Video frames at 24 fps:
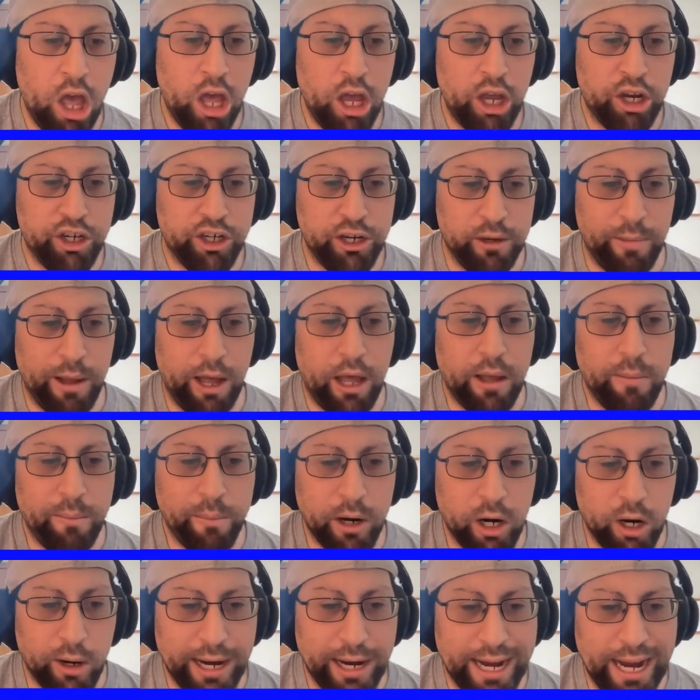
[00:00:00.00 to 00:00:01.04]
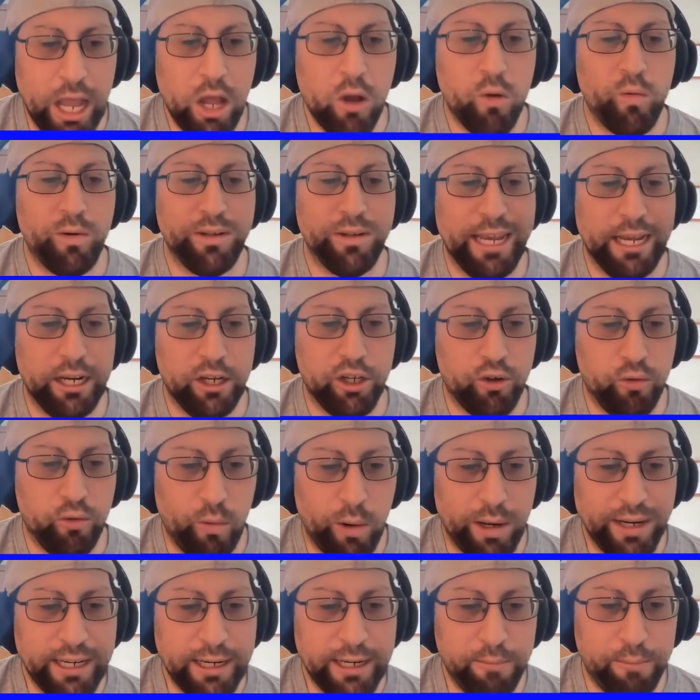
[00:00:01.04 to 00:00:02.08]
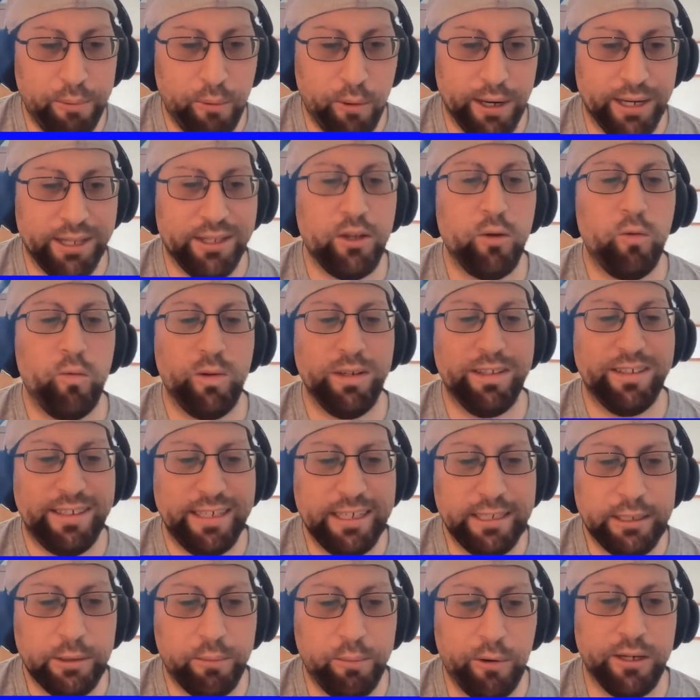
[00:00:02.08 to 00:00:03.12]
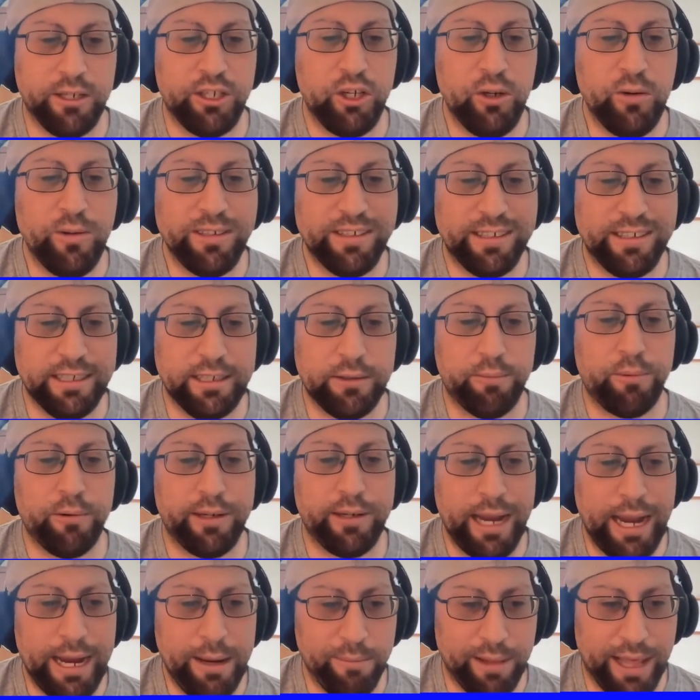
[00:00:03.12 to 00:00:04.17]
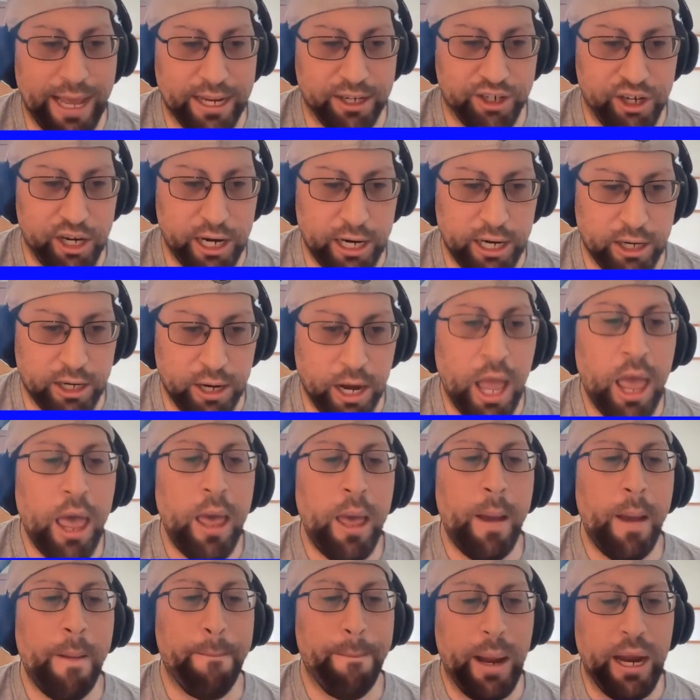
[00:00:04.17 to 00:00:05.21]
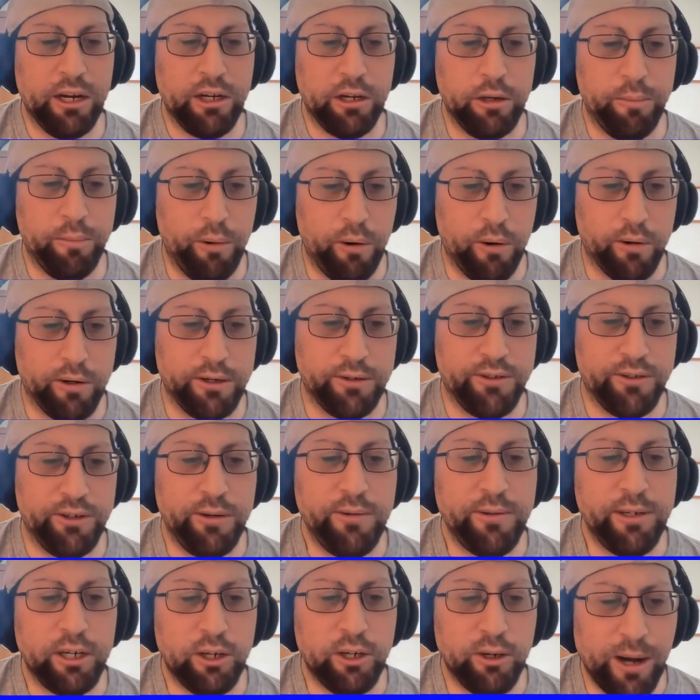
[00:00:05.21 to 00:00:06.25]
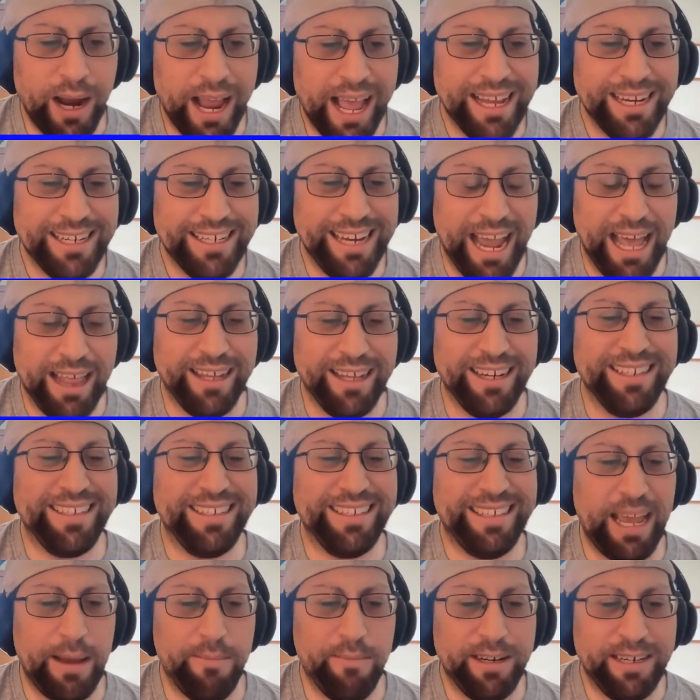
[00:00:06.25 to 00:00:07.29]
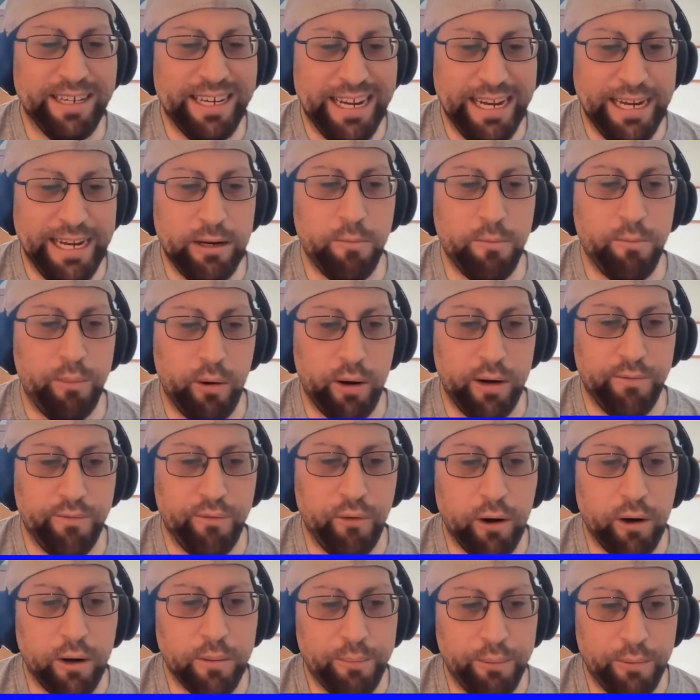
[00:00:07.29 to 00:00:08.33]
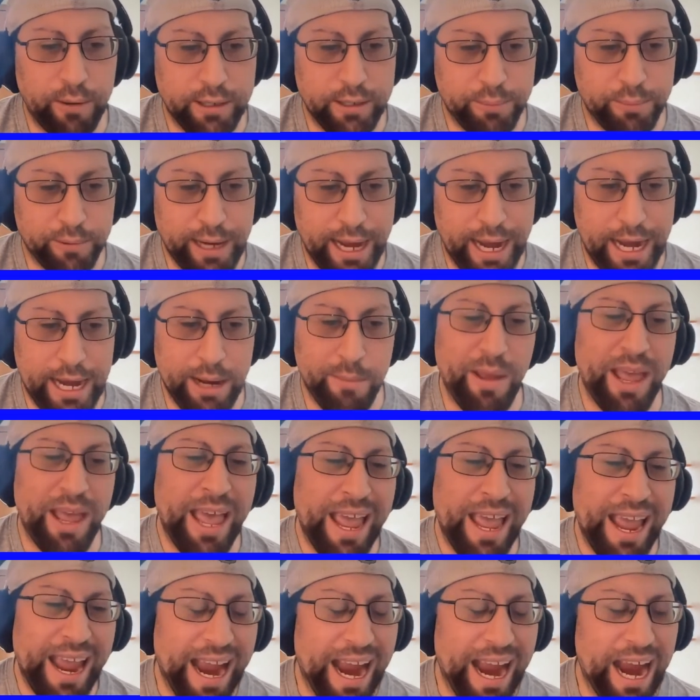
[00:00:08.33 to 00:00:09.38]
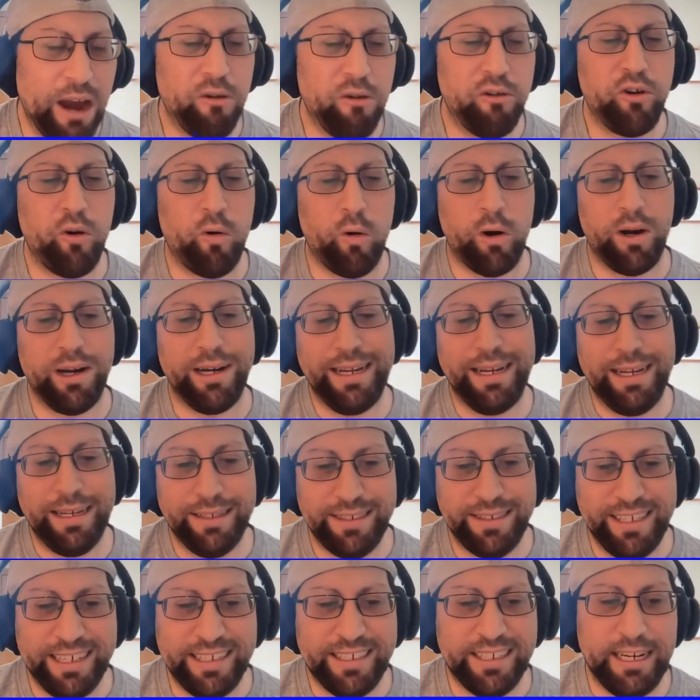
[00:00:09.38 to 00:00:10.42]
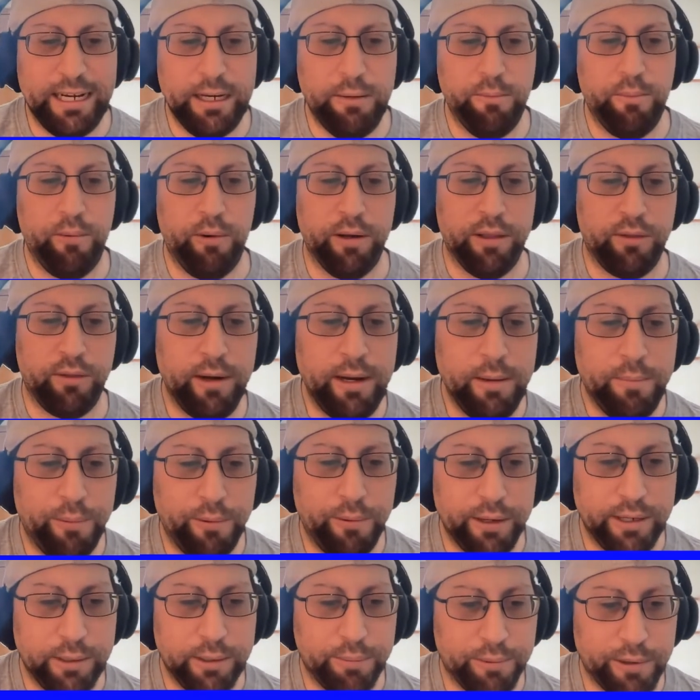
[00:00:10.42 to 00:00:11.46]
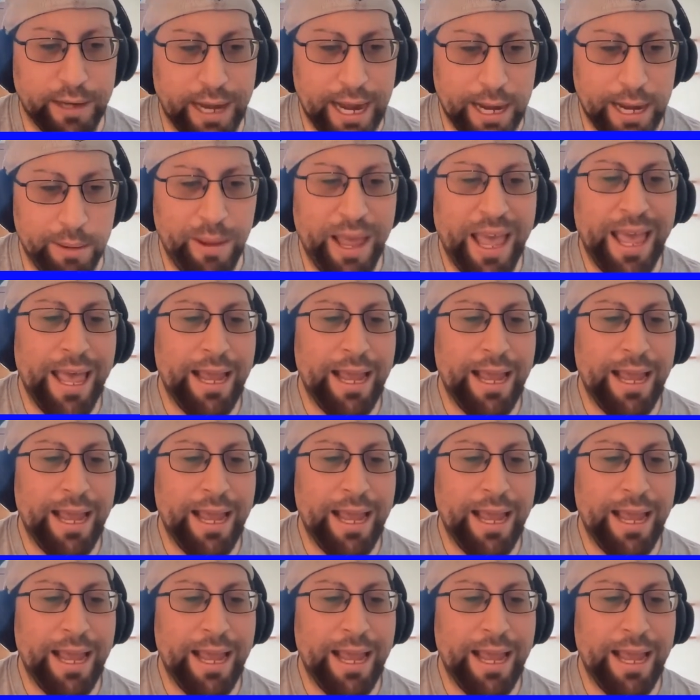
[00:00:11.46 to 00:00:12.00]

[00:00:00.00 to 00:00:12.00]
Jamal Murray was at 20 points with 6.2 assists per game last year. Michael Porter Jr. tallied 17.4 points per game. Aaron Gordon, 16.3 points per game.